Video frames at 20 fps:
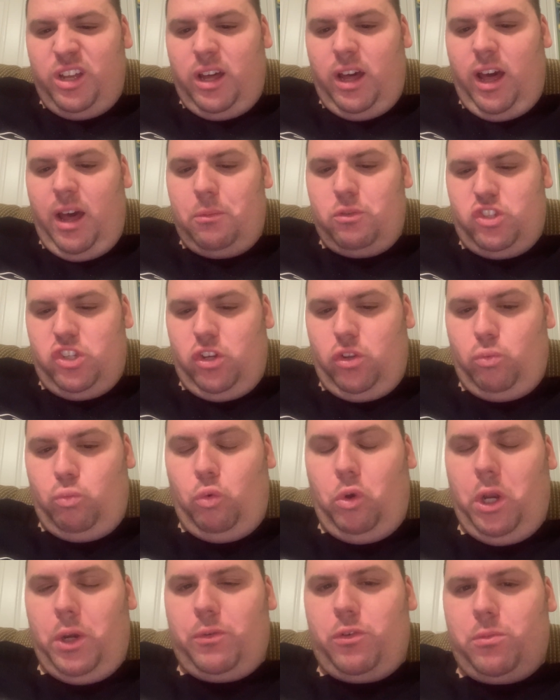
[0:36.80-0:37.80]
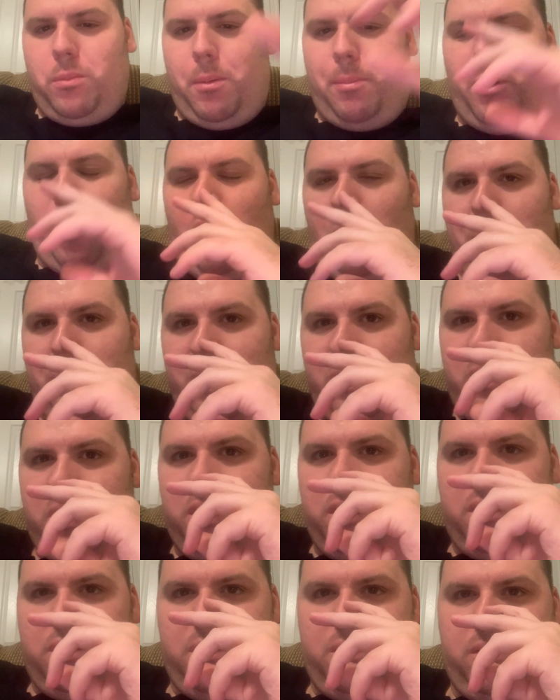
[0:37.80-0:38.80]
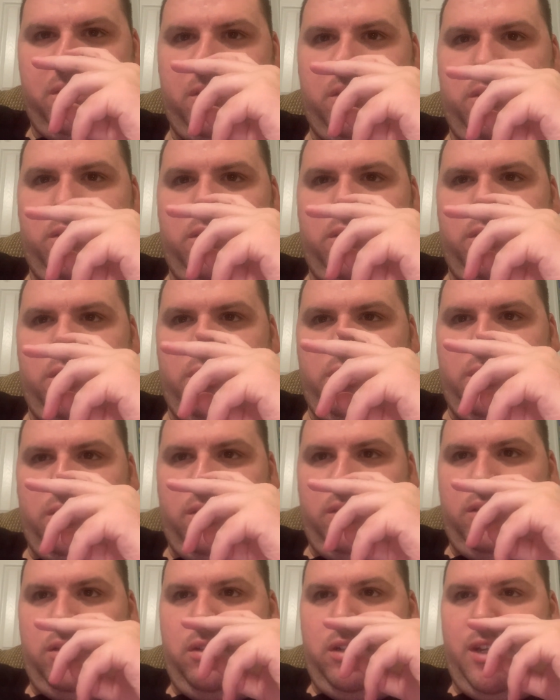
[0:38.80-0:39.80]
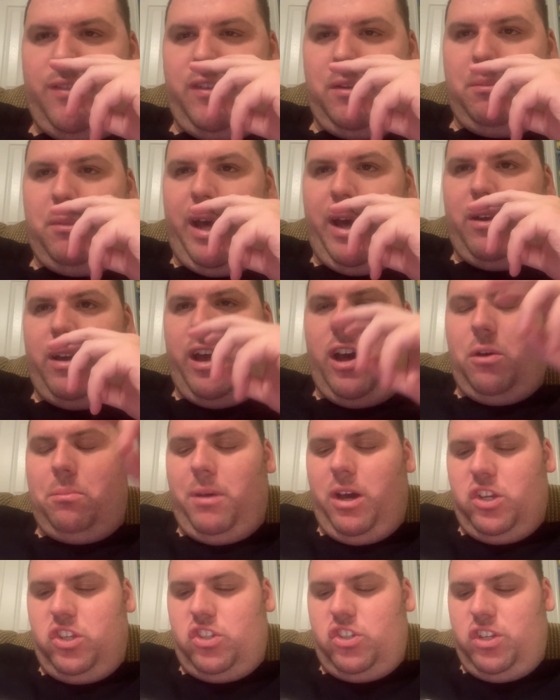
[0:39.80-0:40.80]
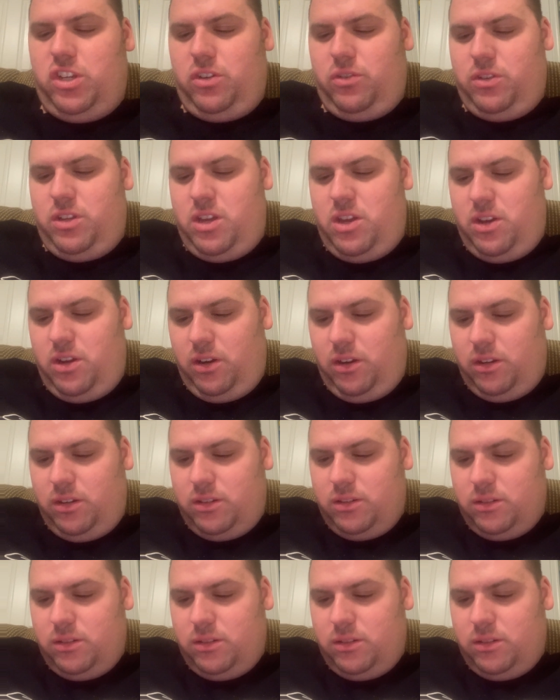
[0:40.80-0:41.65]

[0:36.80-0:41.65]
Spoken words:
I was in a one-room apartment living out my senior year.